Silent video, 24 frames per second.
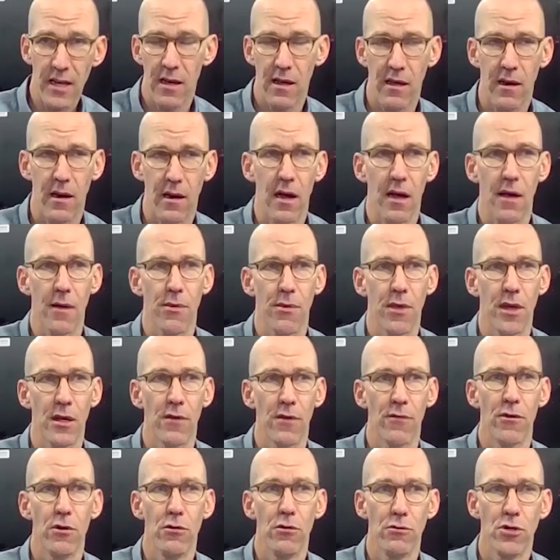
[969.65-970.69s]
and I think
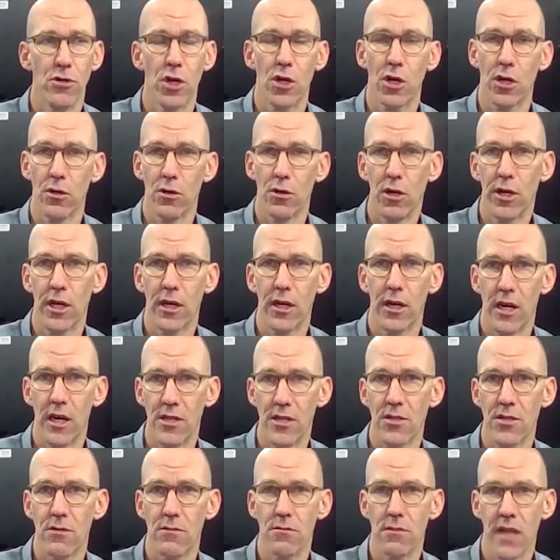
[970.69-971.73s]
if you took a look at
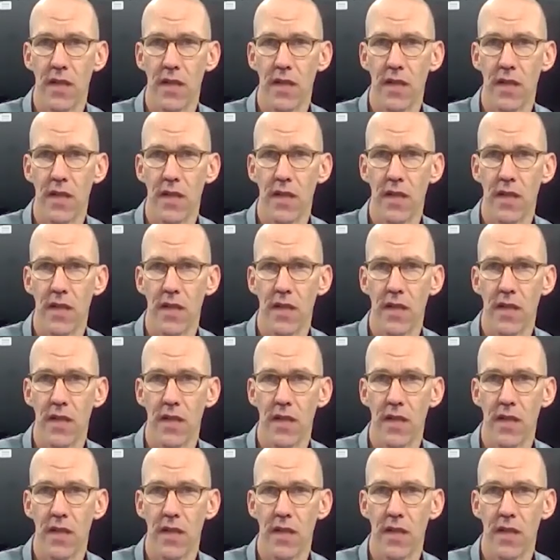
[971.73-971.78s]
us and